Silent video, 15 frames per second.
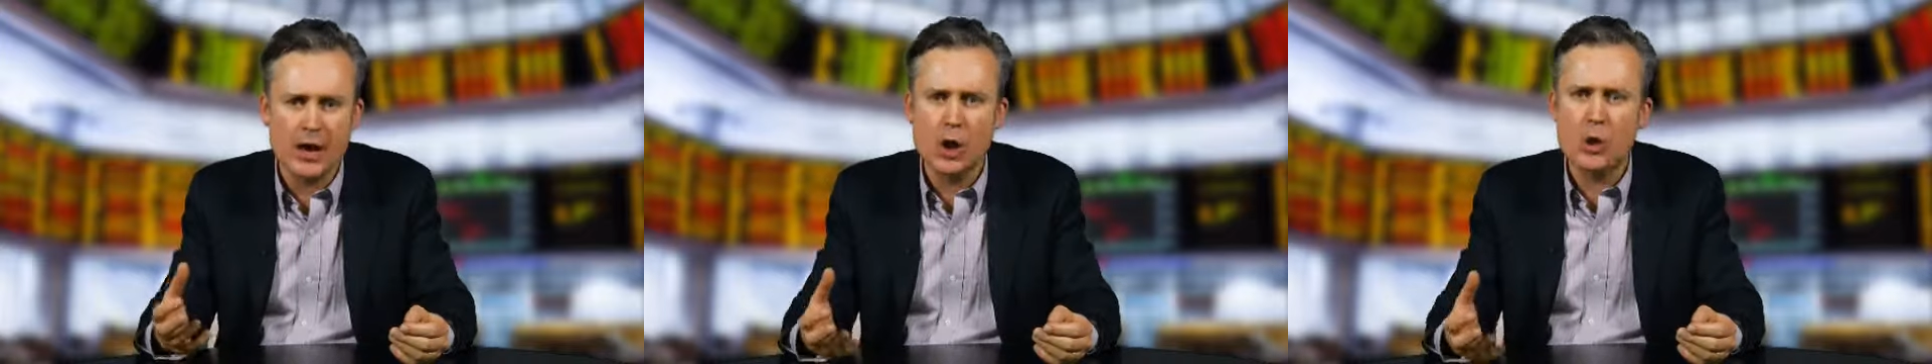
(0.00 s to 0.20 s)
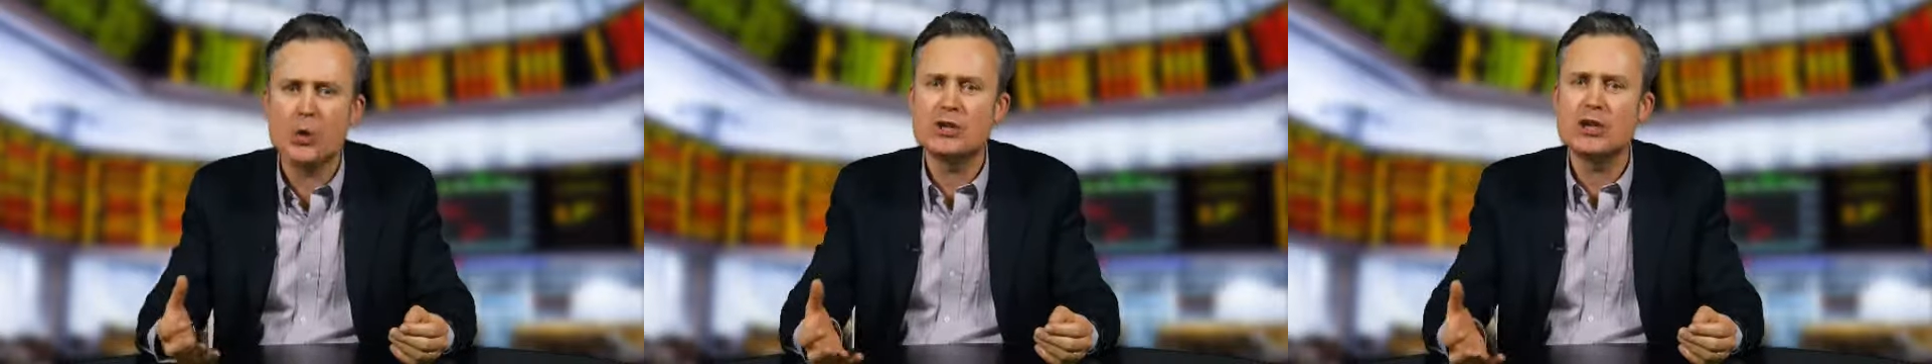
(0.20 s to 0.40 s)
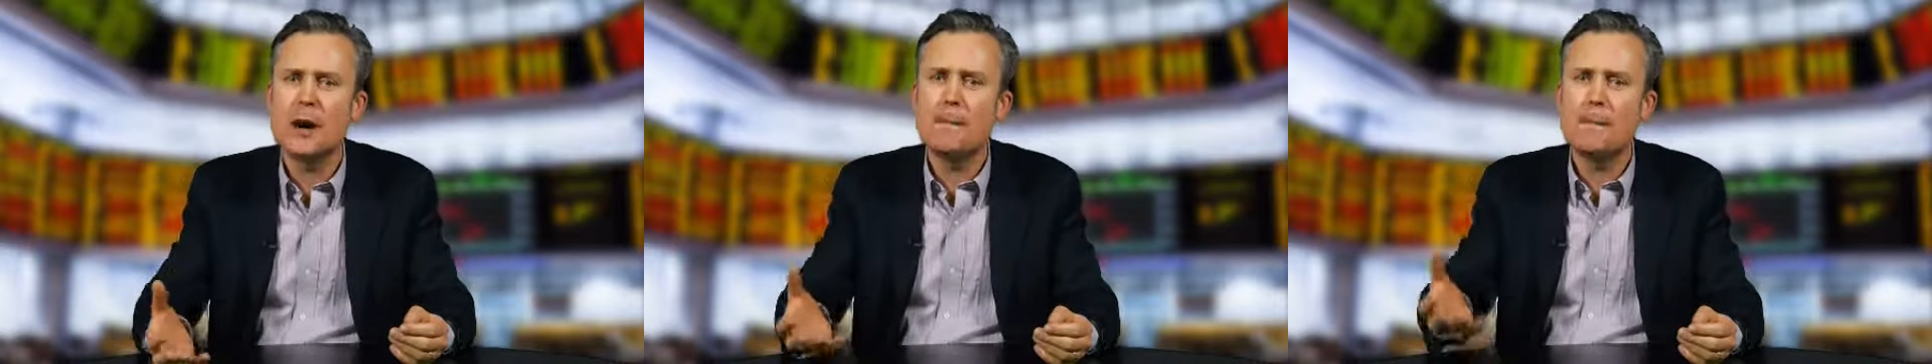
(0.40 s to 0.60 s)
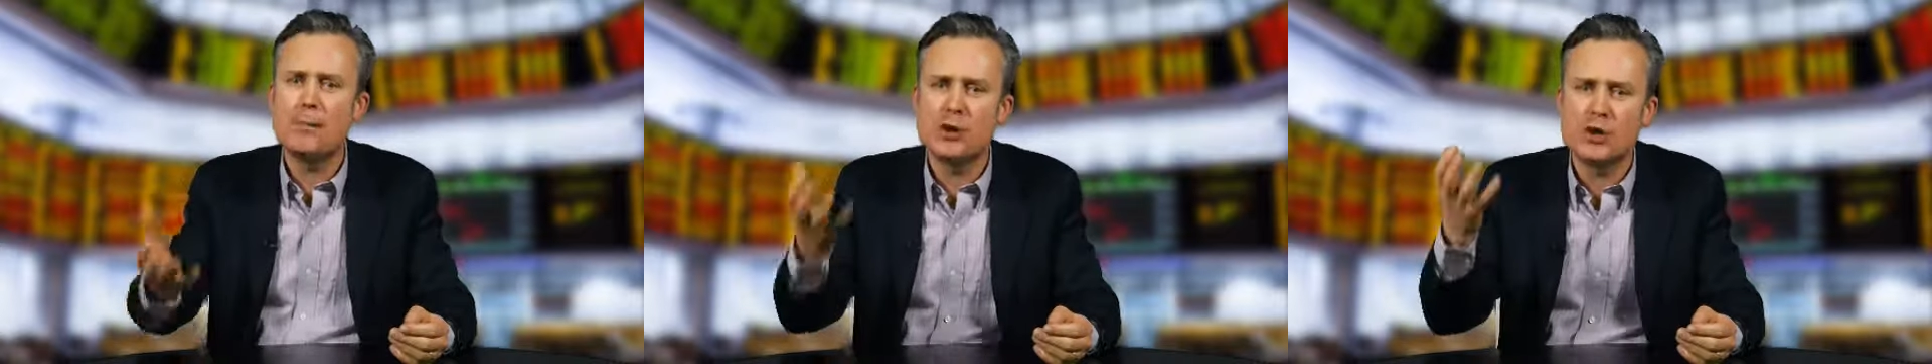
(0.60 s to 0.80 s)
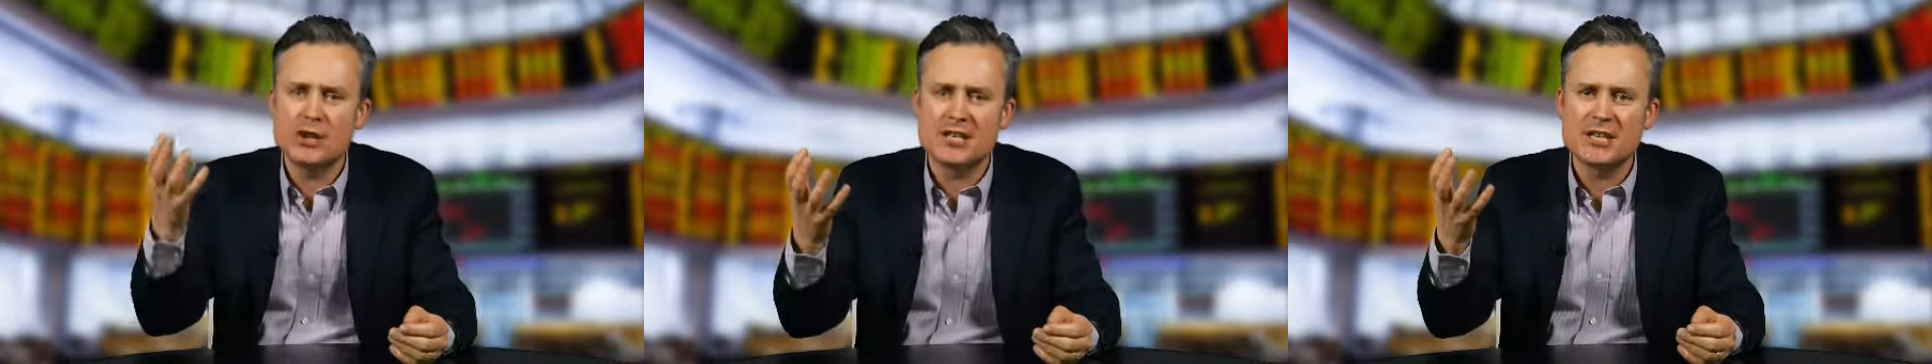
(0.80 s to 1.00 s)
which
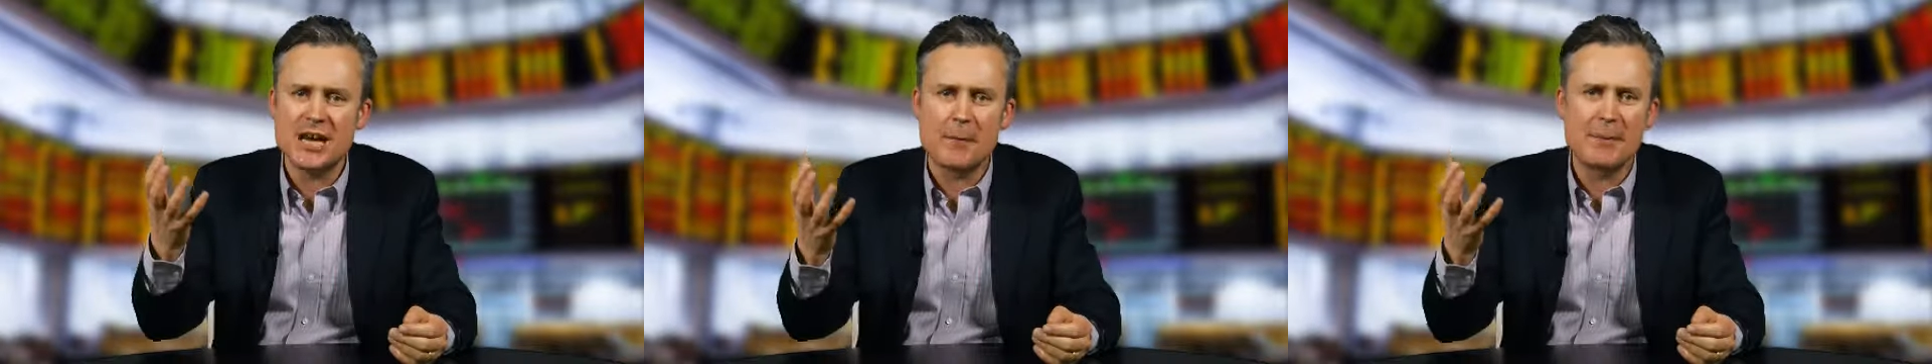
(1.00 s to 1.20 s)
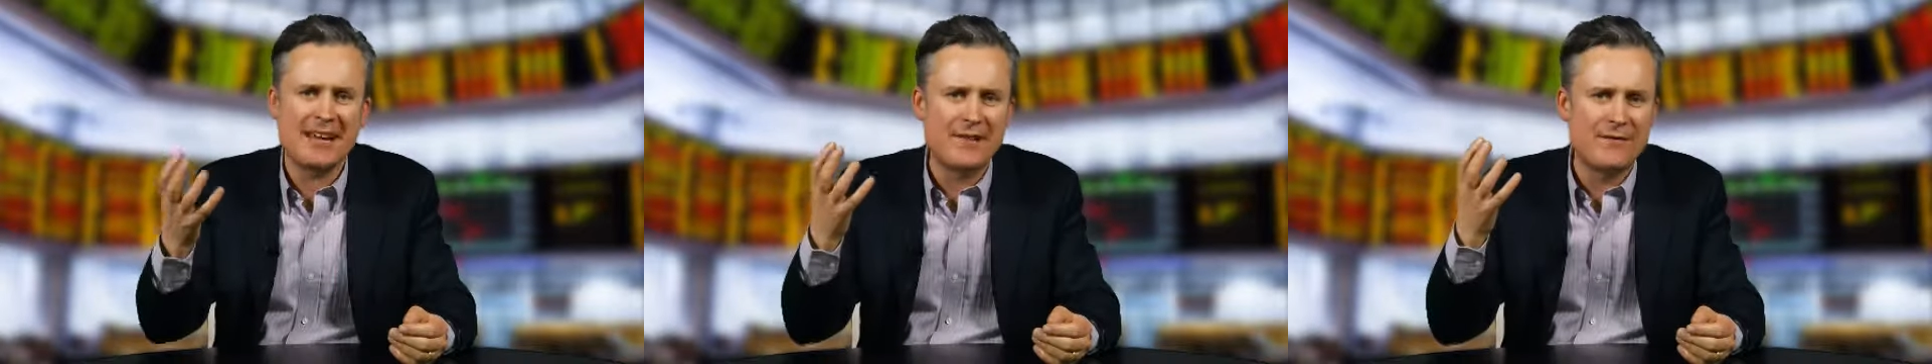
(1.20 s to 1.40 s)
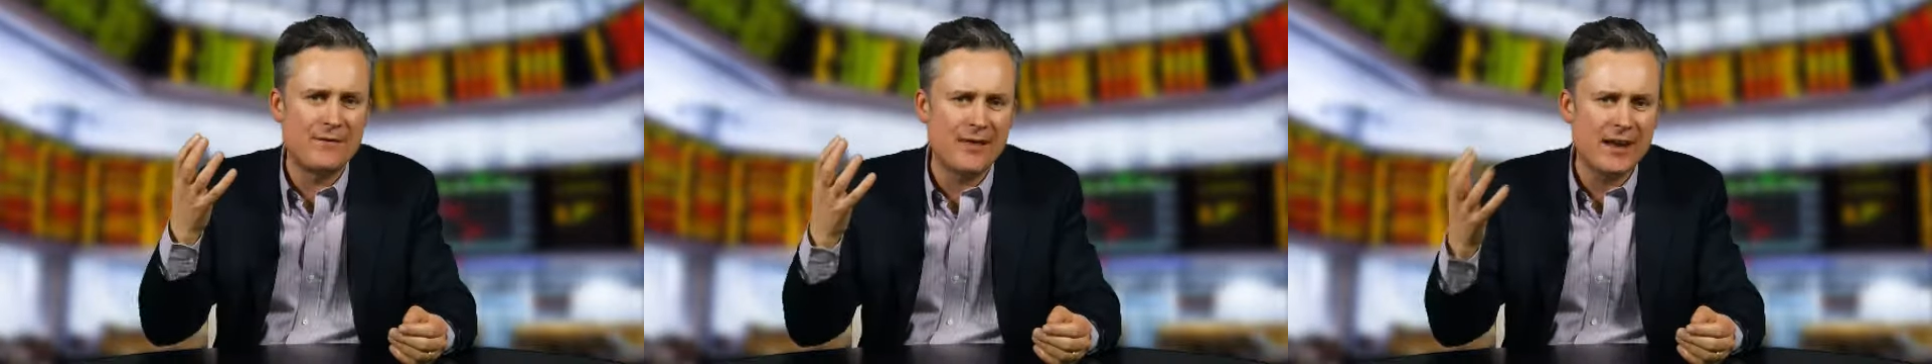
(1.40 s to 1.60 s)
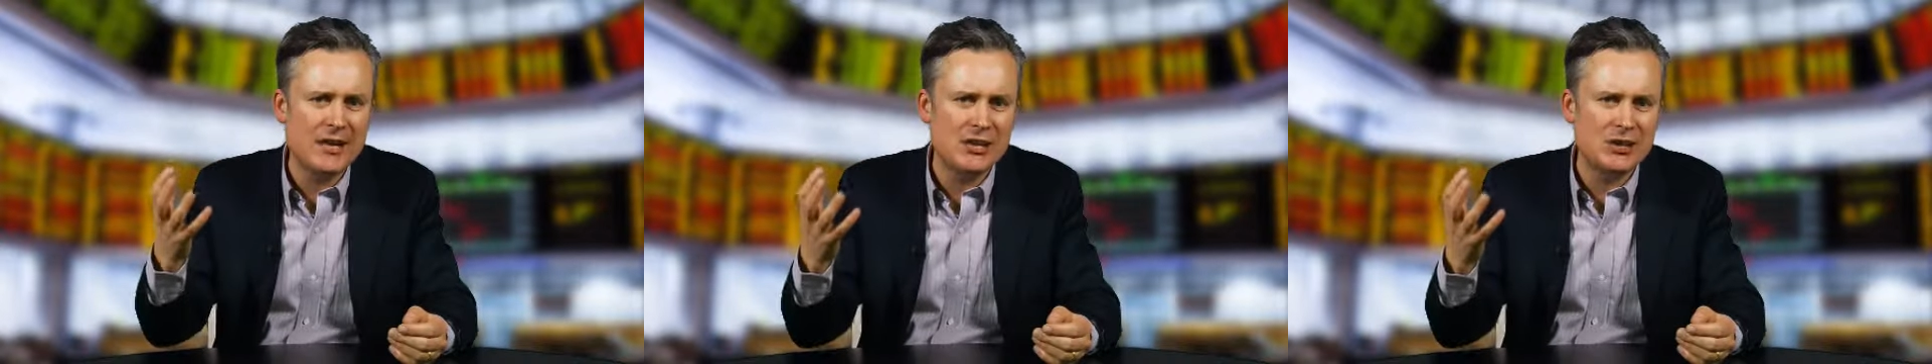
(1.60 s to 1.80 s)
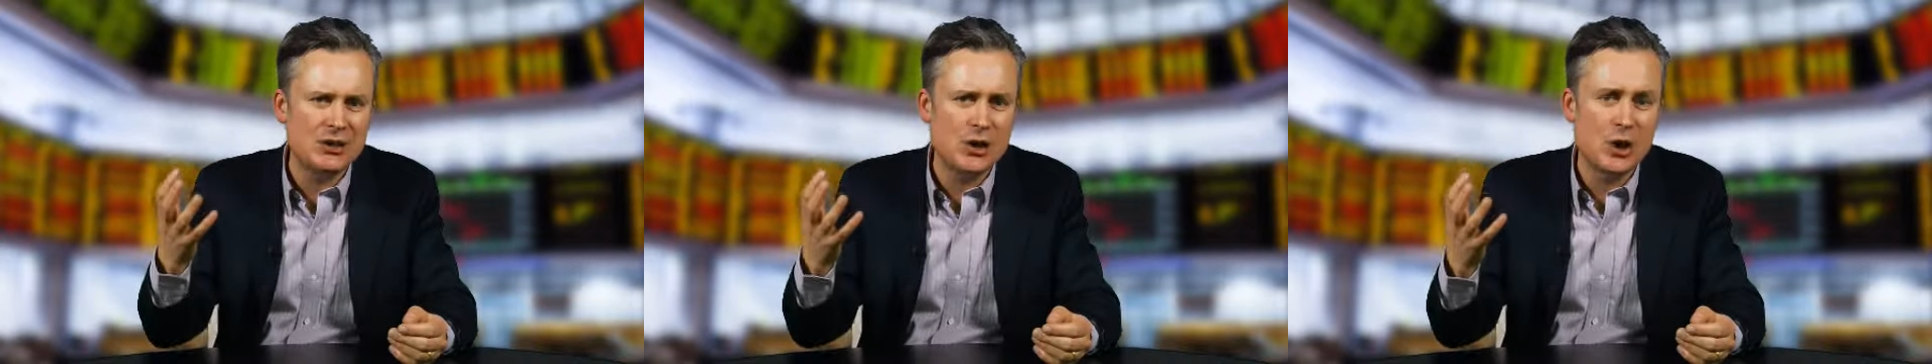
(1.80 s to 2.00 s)
pushes up
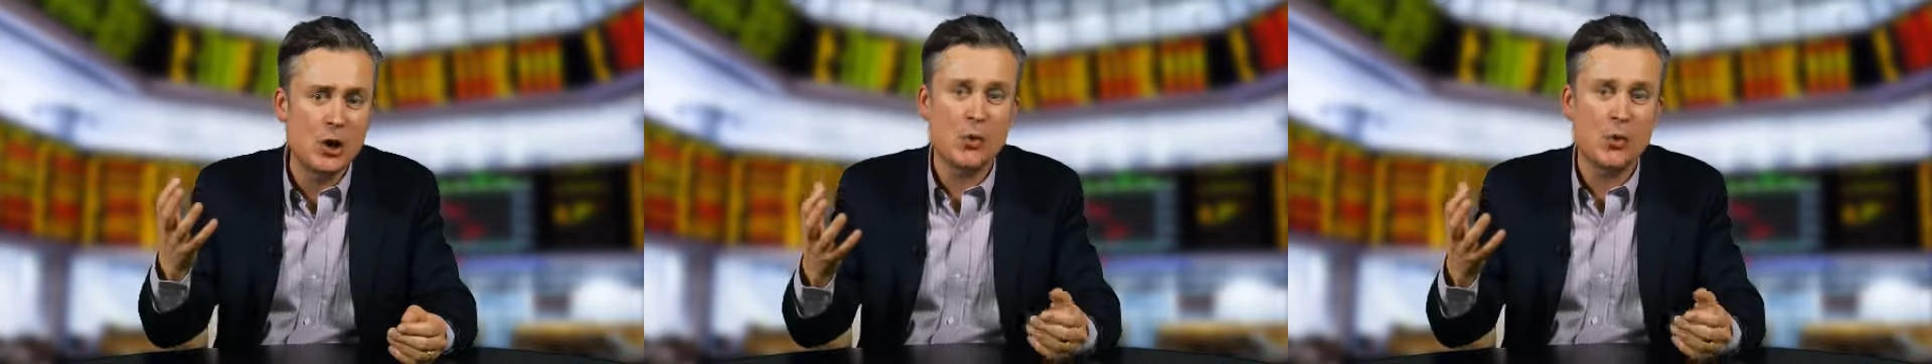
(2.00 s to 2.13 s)
inflation,